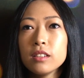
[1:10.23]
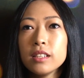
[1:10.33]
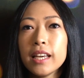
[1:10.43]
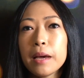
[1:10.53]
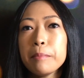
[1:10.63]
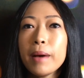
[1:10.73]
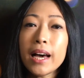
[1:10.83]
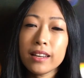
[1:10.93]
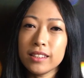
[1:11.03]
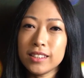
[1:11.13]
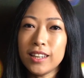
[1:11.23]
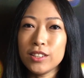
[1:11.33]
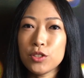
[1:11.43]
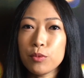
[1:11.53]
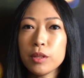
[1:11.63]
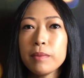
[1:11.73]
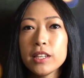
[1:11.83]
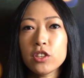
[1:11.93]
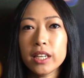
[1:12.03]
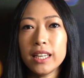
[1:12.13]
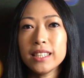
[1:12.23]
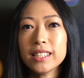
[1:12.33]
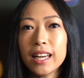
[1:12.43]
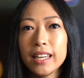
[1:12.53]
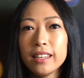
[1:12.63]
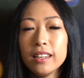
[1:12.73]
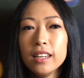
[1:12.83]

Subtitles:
get back in touch with my Chinese side,